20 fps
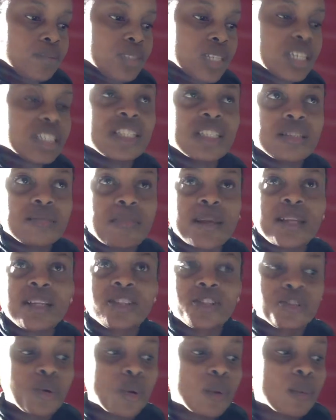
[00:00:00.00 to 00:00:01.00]
it just meant
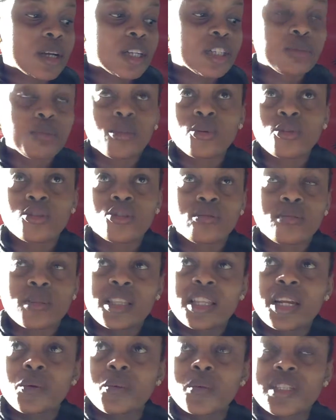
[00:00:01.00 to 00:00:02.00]
so much more to me
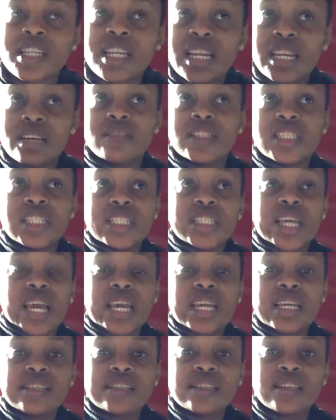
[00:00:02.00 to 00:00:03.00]
that it was 11
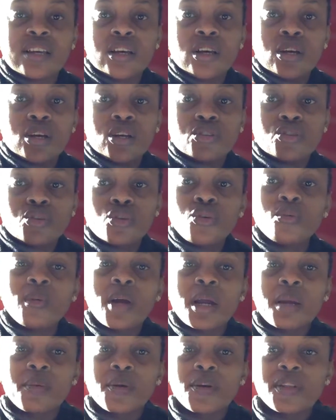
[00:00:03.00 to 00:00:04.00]
days to
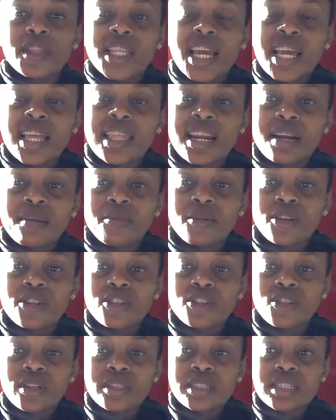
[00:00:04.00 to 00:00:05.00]
my birthday that I'm going to
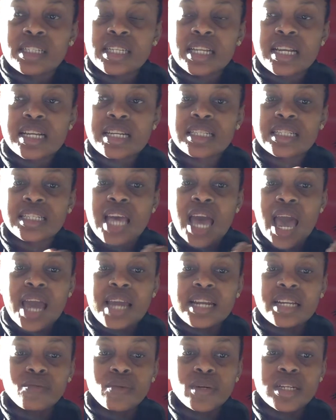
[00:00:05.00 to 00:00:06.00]
start this cleanse,
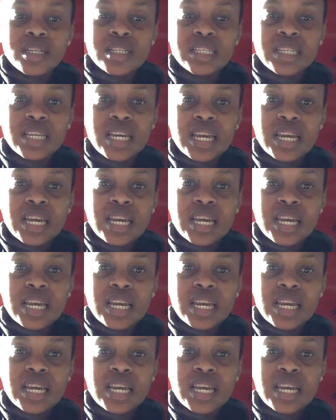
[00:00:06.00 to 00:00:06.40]
and it was